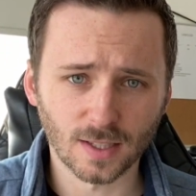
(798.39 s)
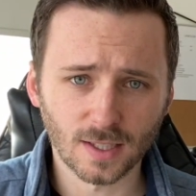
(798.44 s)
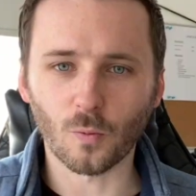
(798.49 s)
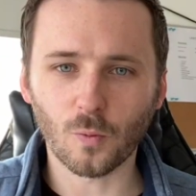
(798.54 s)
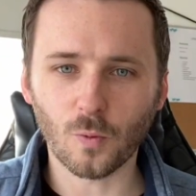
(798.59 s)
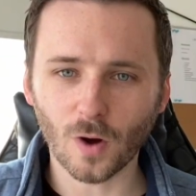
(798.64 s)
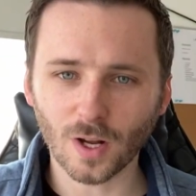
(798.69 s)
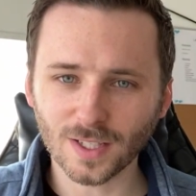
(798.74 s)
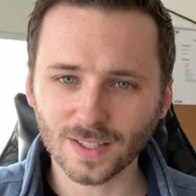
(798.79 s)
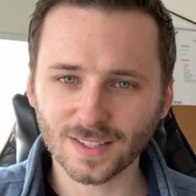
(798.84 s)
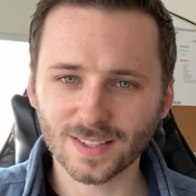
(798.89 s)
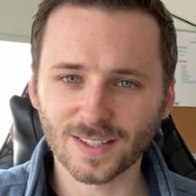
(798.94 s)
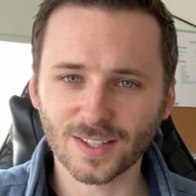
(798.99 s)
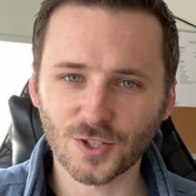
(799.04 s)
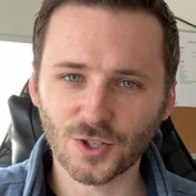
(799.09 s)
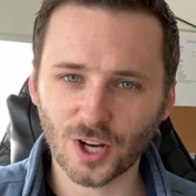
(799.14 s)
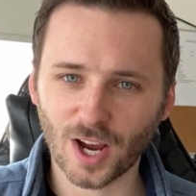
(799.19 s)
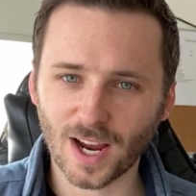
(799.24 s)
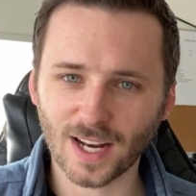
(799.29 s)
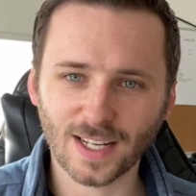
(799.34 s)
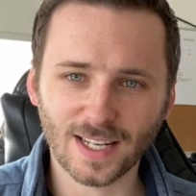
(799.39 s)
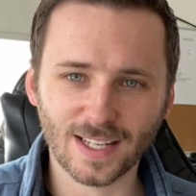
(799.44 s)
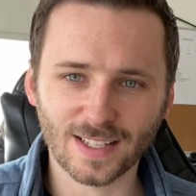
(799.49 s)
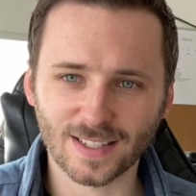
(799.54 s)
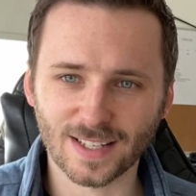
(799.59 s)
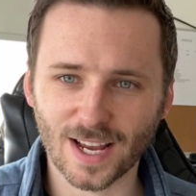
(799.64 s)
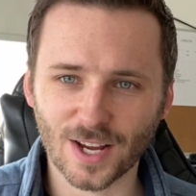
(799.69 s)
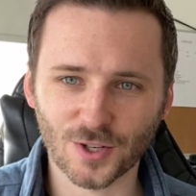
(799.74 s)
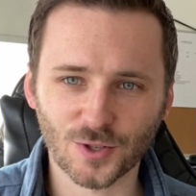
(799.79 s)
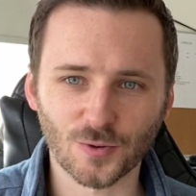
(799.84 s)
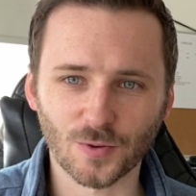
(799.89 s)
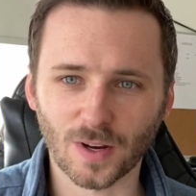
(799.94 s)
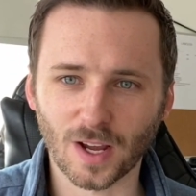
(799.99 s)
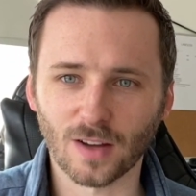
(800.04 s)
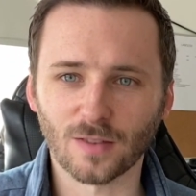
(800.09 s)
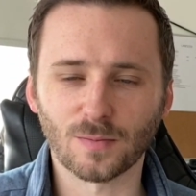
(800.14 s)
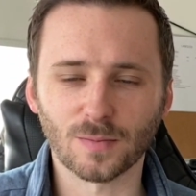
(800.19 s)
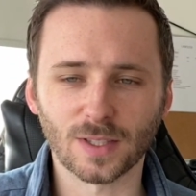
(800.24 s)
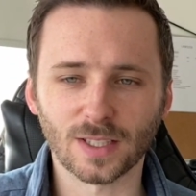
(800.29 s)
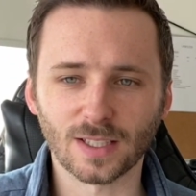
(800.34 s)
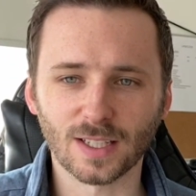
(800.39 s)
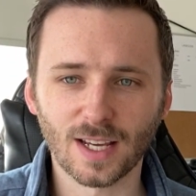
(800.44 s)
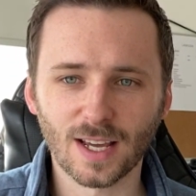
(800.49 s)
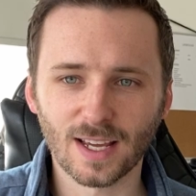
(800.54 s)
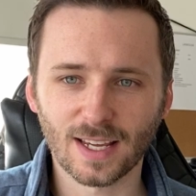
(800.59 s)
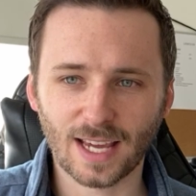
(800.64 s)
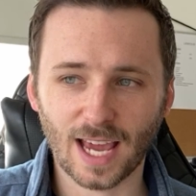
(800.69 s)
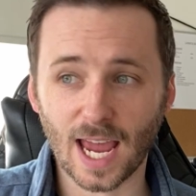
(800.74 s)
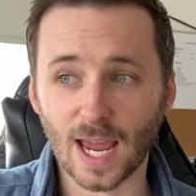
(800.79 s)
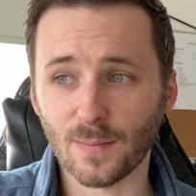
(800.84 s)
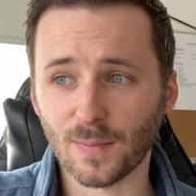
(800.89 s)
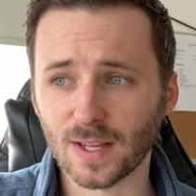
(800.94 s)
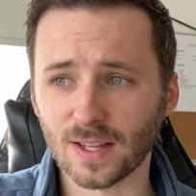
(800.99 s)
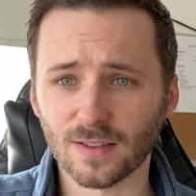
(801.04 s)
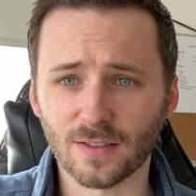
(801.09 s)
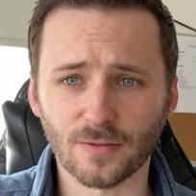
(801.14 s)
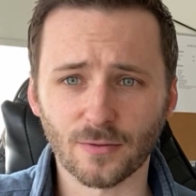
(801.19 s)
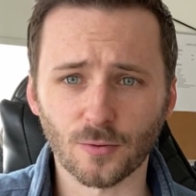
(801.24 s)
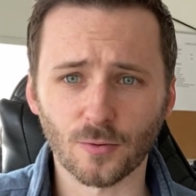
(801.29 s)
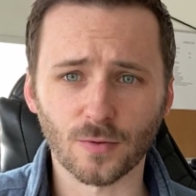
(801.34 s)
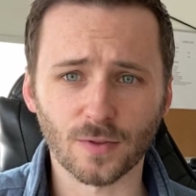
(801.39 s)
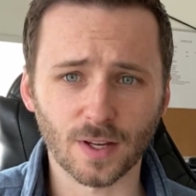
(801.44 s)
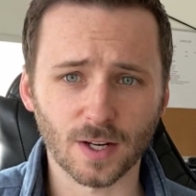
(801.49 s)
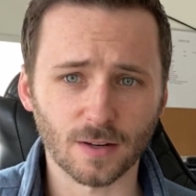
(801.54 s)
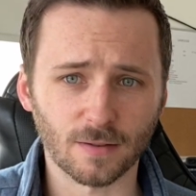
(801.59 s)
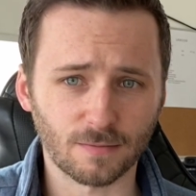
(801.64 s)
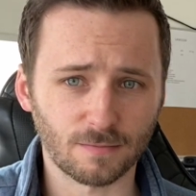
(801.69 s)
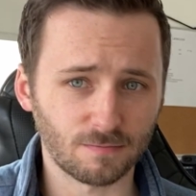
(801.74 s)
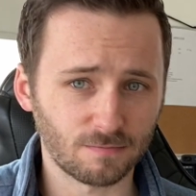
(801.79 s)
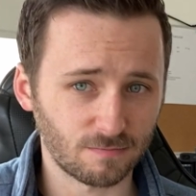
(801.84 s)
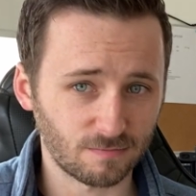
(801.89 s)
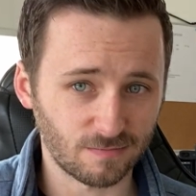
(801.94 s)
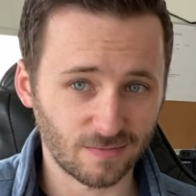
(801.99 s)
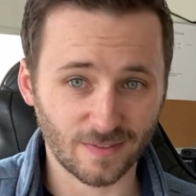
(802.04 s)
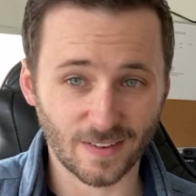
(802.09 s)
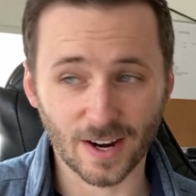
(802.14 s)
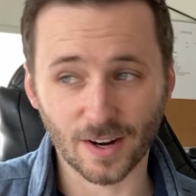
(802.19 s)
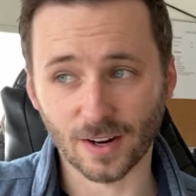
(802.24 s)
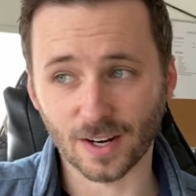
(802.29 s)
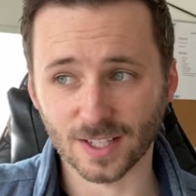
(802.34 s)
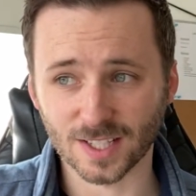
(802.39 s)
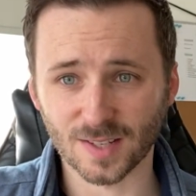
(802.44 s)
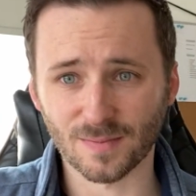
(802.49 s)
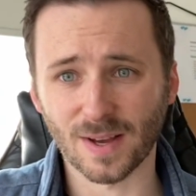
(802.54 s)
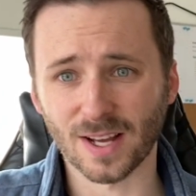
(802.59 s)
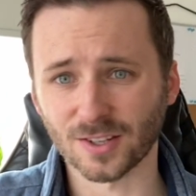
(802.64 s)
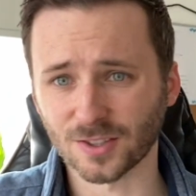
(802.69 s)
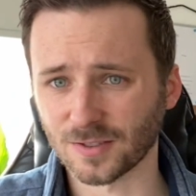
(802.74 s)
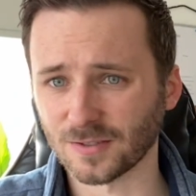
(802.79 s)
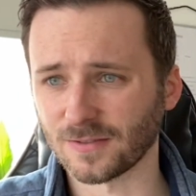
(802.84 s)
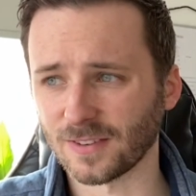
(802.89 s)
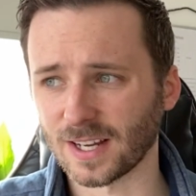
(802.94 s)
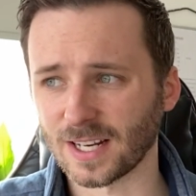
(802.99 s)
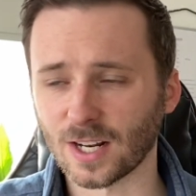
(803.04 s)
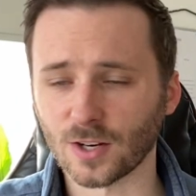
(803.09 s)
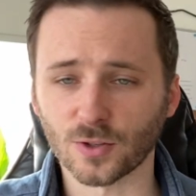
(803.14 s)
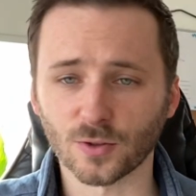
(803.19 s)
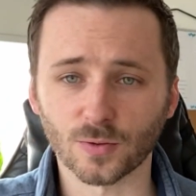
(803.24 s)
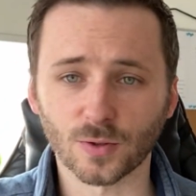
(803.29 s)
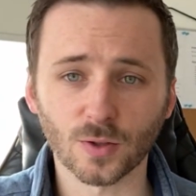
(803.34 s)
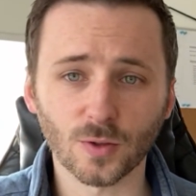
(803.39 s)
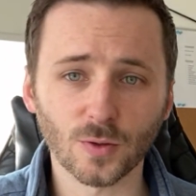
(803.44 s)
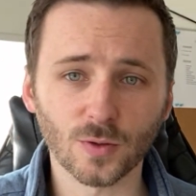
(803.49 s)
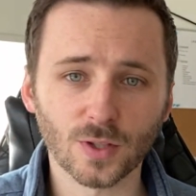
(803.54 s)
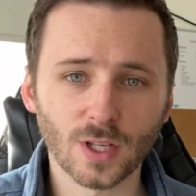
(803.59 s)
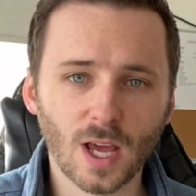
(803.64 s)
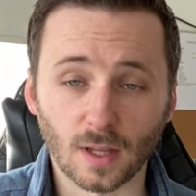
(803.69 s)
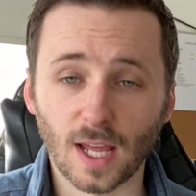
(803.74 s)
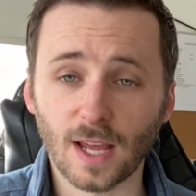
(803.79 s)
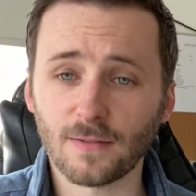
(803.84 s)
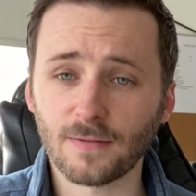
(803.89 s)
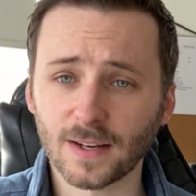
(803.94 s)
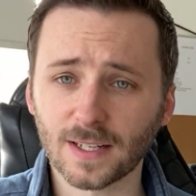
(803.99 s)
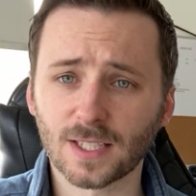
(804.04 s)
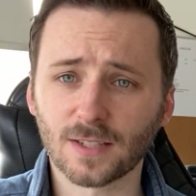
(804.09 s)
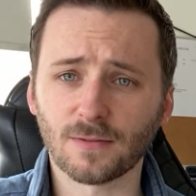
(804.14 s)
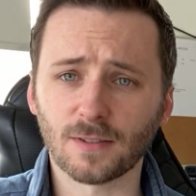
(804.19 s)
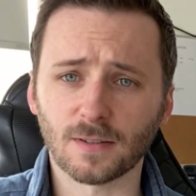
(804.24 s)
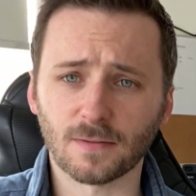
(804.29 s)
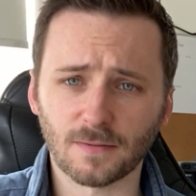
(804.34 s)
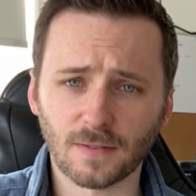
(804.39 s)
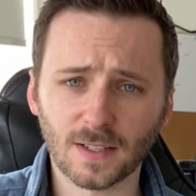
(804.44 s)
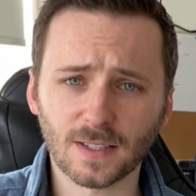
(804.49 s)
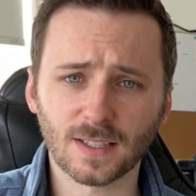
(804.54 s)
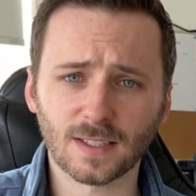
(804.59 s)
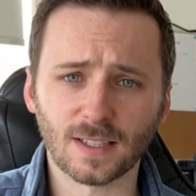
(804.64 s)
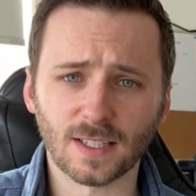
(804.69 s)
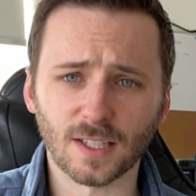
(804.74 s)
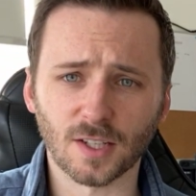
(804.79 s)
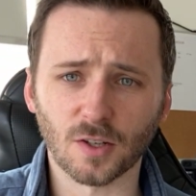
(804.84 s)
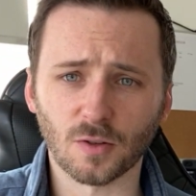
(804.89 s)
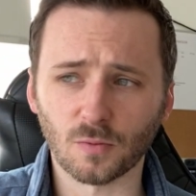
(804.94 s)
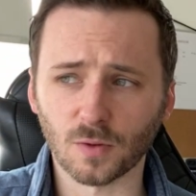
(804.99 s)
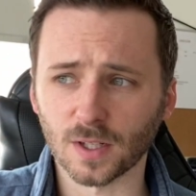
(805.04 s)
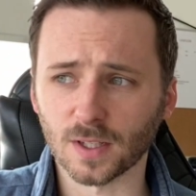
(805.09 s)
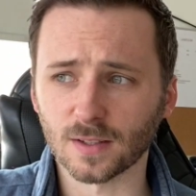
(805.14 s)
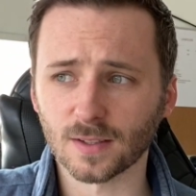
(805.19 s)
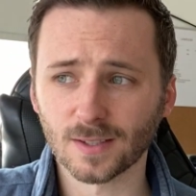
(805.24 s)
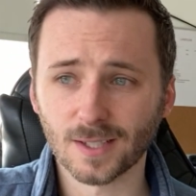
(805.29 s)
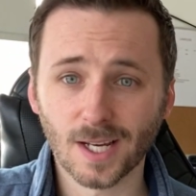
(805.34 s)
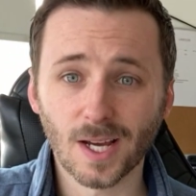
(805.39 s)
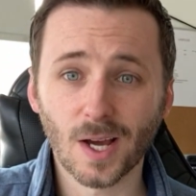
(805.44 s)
Once the Chinese national government came in through their various amounts of financial tools, they effectively funded NIO with